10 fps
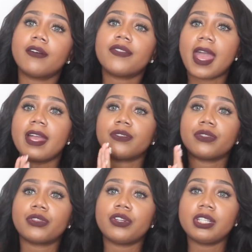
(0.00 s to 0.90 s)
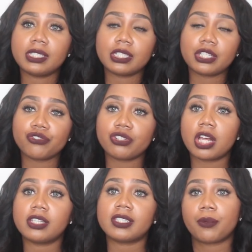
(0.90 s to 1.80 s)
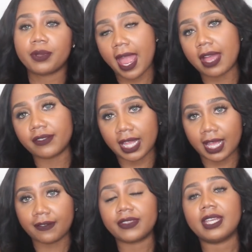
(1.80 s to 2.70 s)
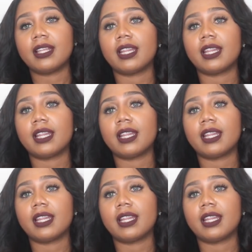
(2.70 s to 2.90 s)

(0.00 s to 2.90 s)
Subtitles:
of that $3,600 that we have left,